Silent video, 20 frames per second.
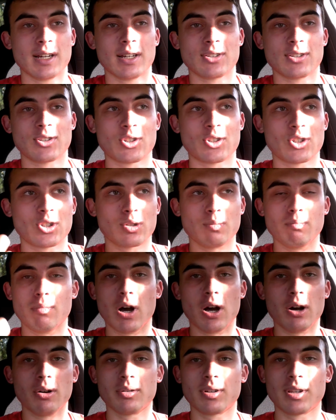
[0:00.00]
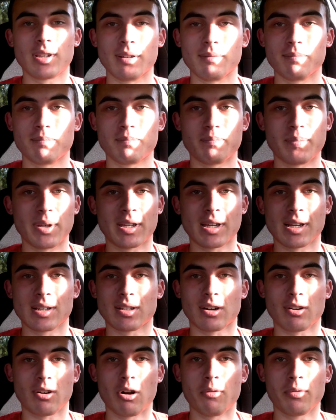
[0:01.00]
smoke, and because
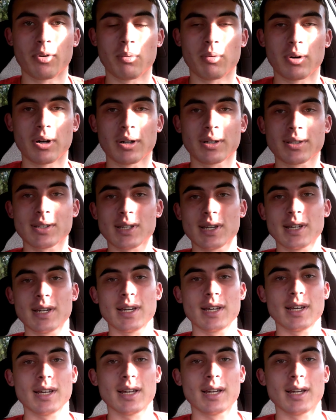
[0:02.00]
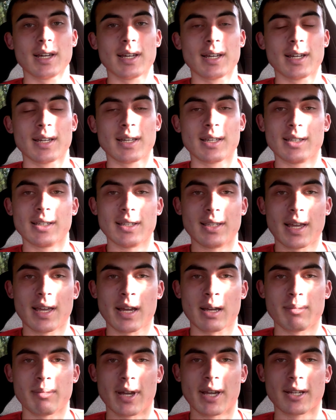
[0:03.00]
they're overworked.
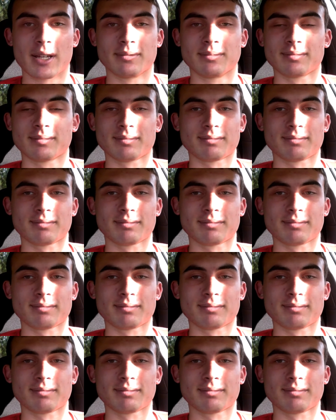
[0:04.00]
Yeah, man.